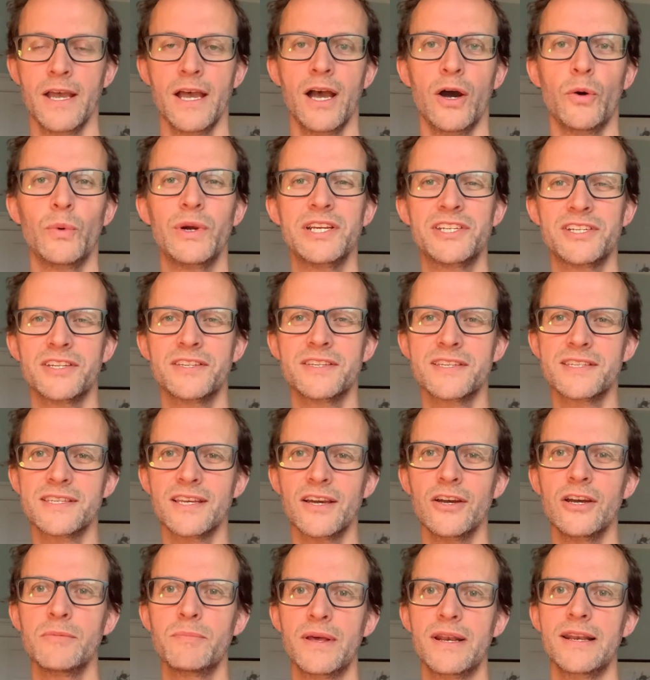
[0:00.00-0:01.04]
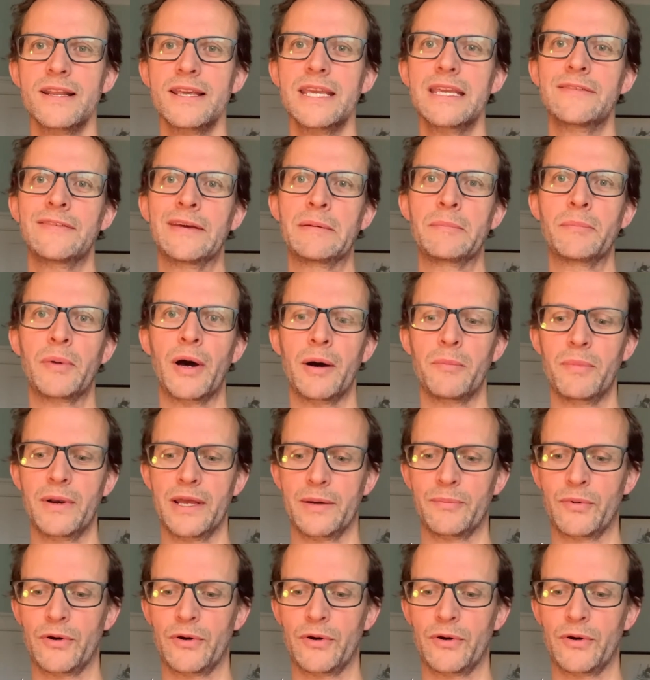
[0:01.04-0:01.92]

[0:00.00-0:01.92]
We should so believe in public